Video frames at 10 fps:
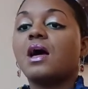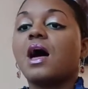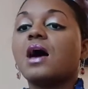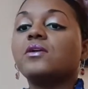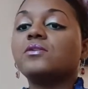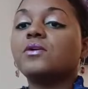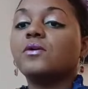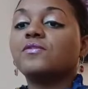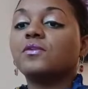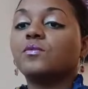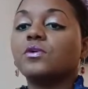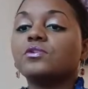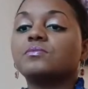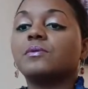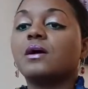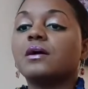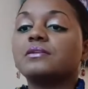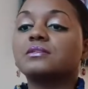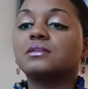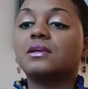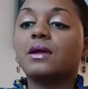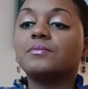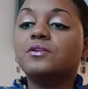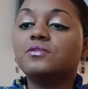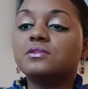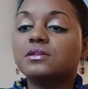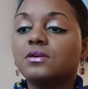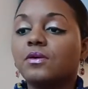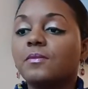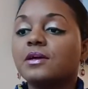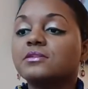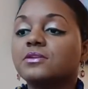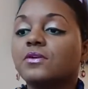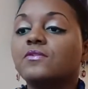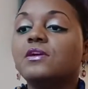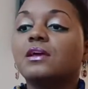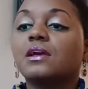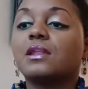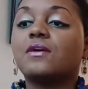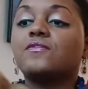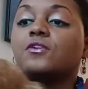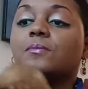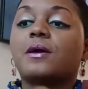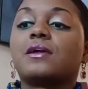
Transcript: I don't know if it works, but honestly, I'm using it on myself, and I feel my